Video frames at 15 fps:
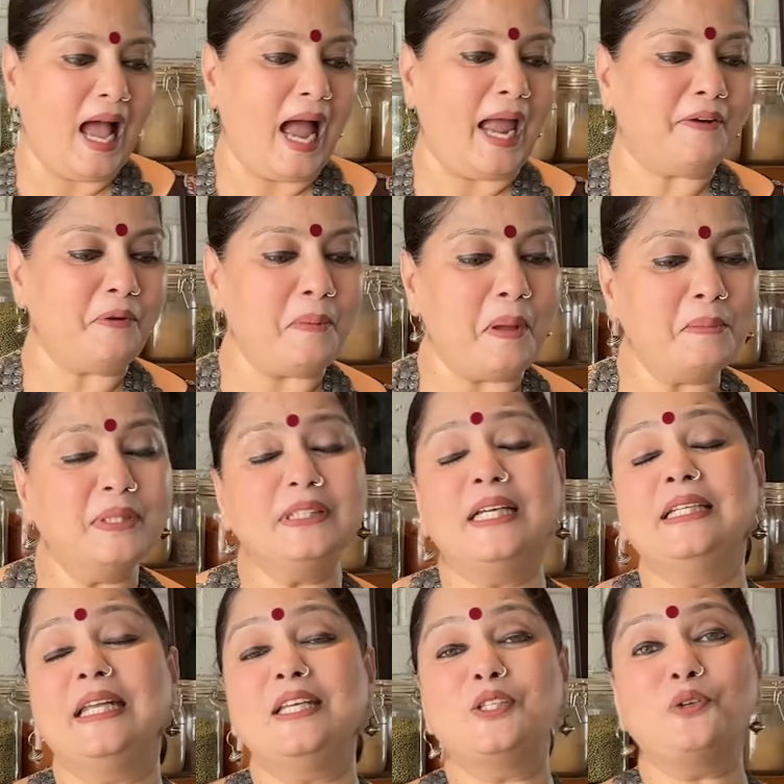I remember
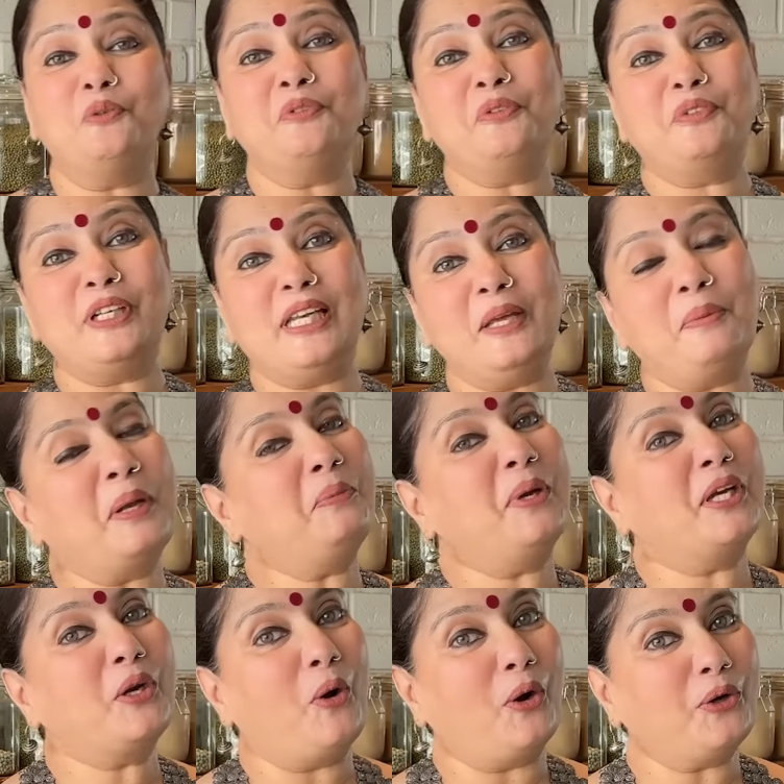that day so vividly when we
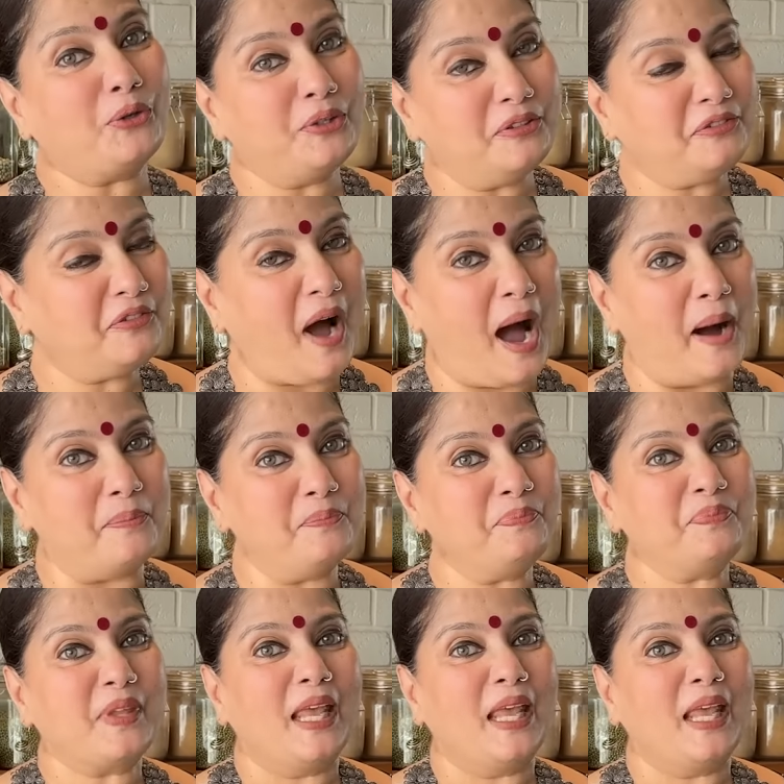had gone to the farm.